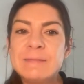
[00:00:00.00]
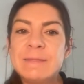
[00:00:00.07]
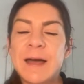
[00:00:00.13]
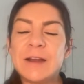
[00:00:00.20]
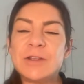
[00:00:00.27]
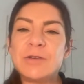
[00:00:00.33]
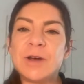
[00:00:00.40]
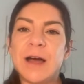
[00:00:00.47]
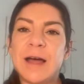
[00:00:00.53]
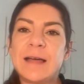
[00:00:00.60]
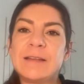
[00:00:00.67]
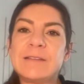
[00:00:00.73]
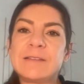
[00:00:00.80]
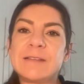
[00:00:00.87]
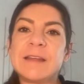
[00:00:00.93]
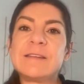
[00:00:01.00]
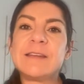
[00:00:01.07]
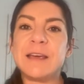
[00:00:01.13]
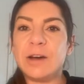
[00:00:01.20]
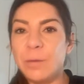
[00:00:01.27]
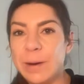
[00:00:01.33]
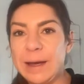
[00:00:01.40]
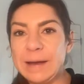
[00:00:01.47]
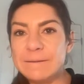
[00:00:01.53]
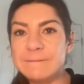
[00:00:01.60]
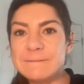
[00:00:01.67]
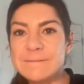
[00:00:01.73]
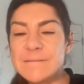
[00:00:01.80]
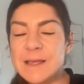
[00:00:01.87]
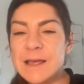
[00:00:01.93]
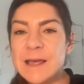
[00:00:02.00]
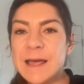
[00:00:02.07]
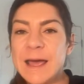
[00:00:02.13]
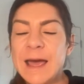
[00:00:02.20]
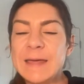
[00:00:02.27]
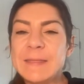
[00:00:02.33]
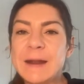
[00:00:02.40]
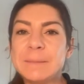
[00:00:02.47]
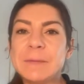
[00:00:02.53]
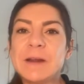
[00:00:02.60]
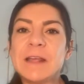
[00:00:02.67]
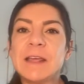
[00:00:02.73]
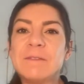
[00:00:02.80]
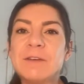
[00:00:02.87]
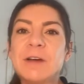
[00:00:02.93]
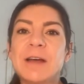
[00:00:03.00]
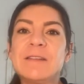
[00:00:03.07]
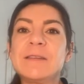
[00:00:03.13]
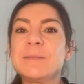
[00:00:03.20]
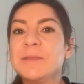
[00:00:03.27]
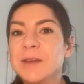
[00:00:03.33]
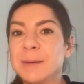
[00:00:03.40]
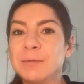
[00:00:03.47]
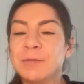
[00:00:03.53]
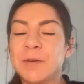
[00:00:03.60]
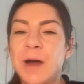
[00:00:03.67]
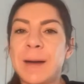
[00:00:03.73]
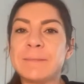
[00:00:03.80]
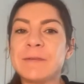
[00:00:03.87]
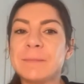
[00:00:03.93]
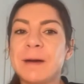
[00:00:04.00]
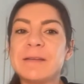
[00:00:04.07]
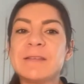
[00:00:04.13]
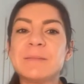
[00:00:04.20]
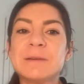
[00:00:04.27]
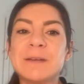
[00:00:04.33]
that you guys can take away. And then I'm going to give you guys some tips for optimizing the